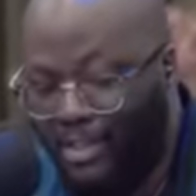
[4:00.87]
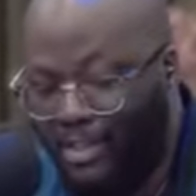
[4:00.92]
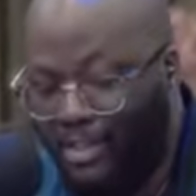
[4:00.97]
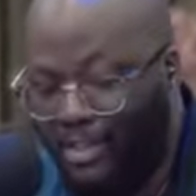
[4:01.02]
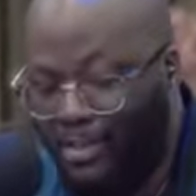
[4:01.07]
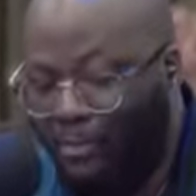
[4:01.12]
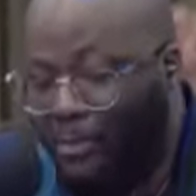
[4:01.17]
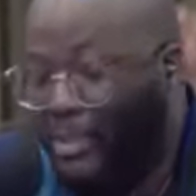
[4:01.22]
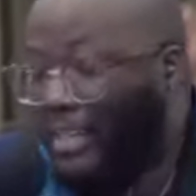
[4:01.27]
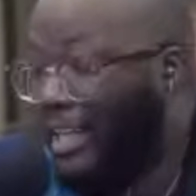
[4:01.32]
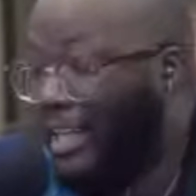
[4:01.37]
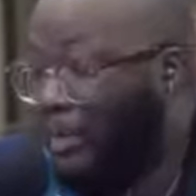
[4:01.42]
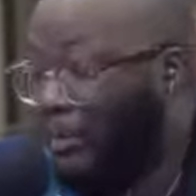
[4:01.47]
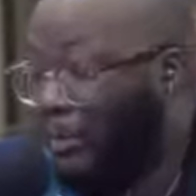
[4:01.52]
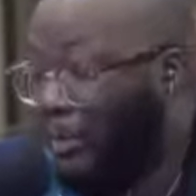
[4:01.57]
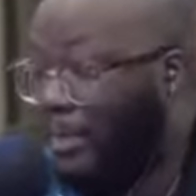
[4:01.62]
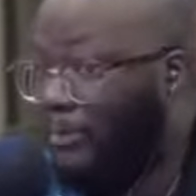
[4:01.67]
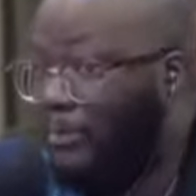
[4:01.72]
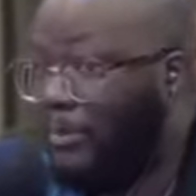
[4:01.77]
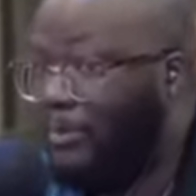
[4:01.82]
we got
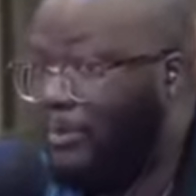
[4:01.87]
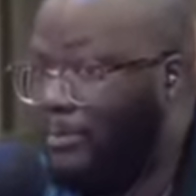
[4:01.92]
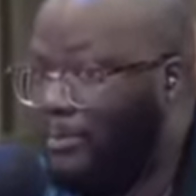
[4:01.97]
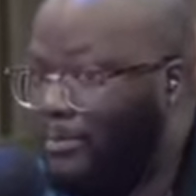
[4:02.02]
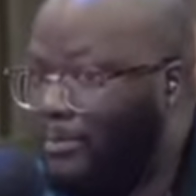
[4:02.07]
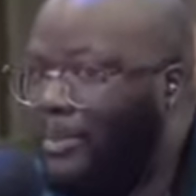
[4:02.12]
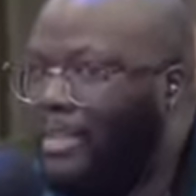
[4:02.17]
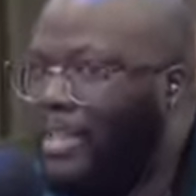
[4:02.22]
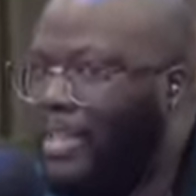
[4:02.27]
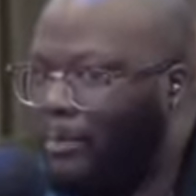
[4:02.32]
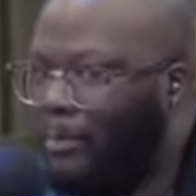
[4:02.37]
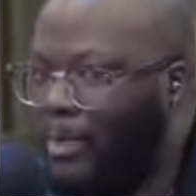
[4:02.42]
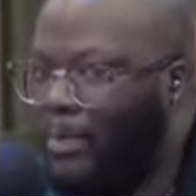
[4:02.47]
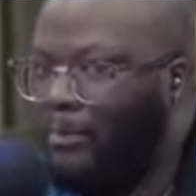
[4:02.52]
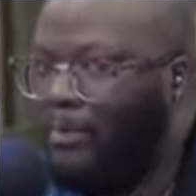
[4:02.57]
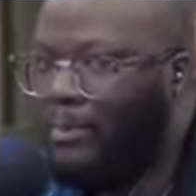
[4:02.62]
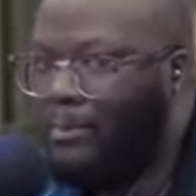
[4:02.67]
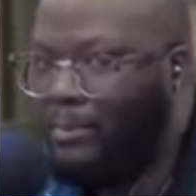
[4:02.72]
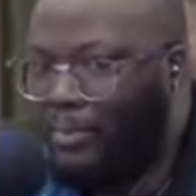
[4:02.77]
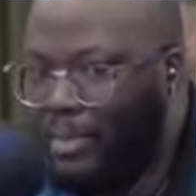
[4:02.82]
to pray
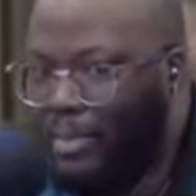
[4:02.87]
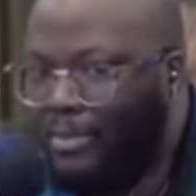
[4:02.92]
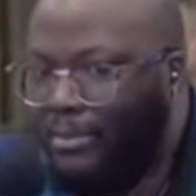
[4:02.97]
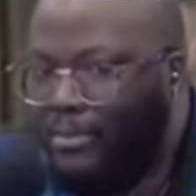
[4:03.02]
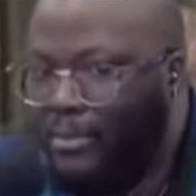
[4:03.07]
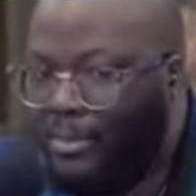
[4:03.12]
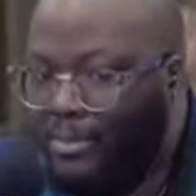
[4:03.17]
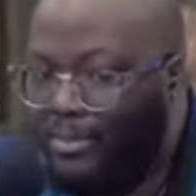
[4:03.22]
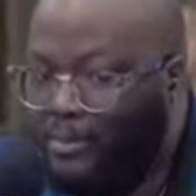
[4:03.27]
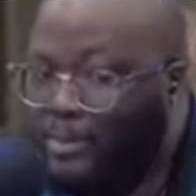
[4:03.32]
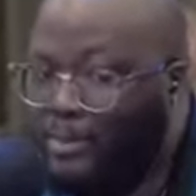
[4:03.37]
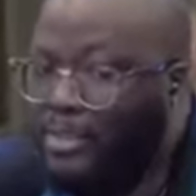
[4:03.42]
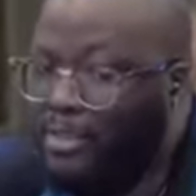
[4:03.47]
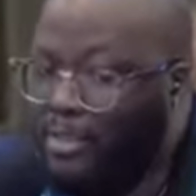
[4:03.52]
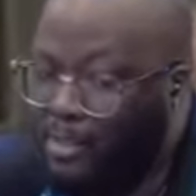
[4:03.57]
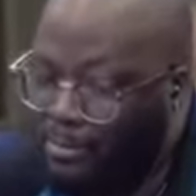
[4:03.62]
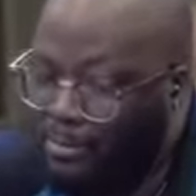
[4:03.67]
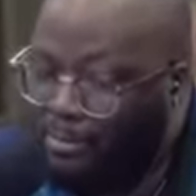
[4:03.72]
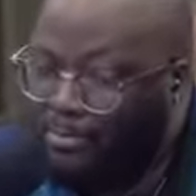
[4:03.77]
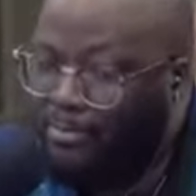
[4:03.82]
for the brother, because we
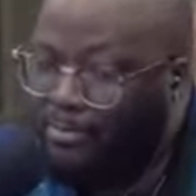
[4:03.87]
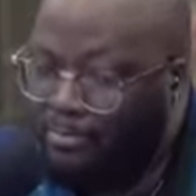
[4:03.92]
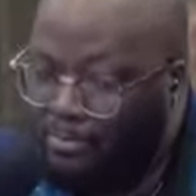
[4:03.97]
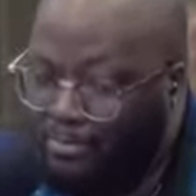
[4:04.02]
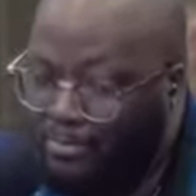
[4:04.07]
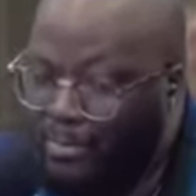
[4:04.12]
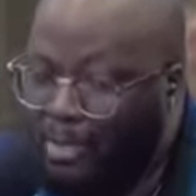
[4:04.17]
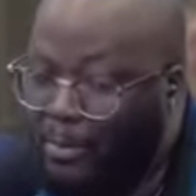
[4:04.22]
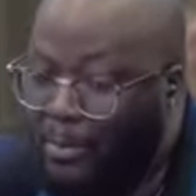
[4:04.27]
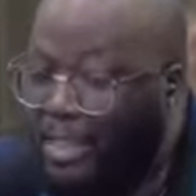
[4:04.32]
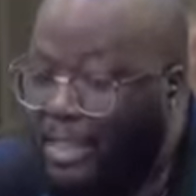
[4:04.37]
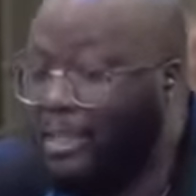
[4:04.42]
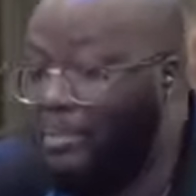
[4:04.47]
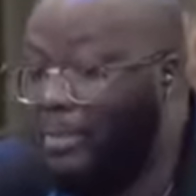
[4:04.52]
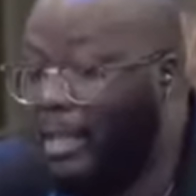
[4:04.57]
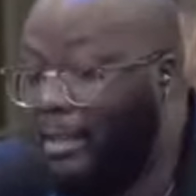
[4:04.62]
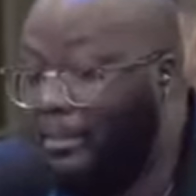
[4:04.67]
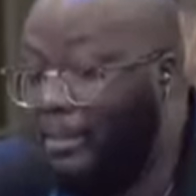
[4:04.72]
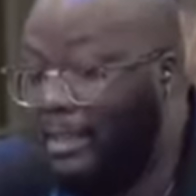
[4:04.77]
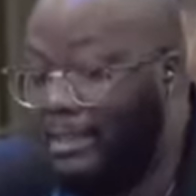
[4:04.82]
know about
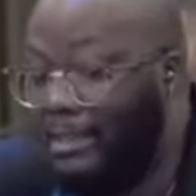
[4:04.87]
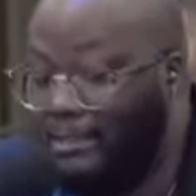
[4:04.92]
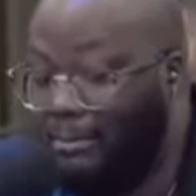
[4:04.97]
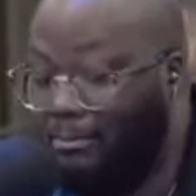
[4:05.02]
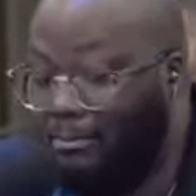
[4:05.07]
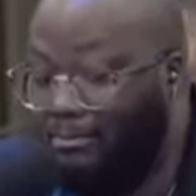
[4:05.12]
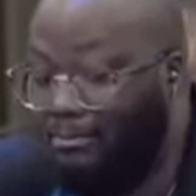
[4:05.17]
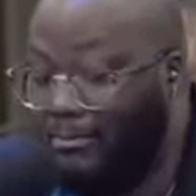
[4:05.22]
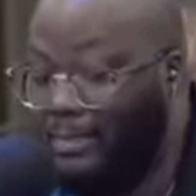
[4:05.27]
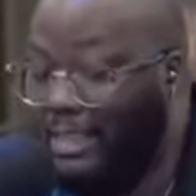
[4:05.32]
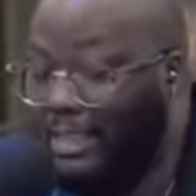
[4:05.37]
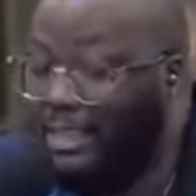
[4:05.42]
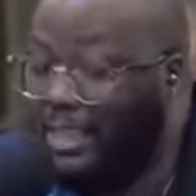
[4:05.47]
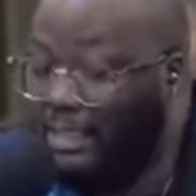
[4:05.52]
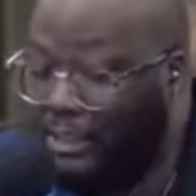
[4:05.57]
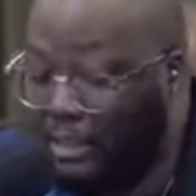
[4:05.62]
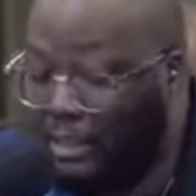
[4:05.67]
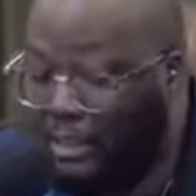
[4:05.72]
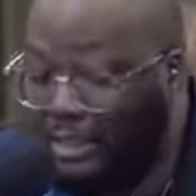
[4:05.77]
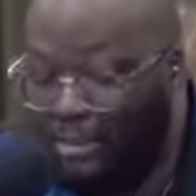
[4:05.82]
DaBaby, allegedly.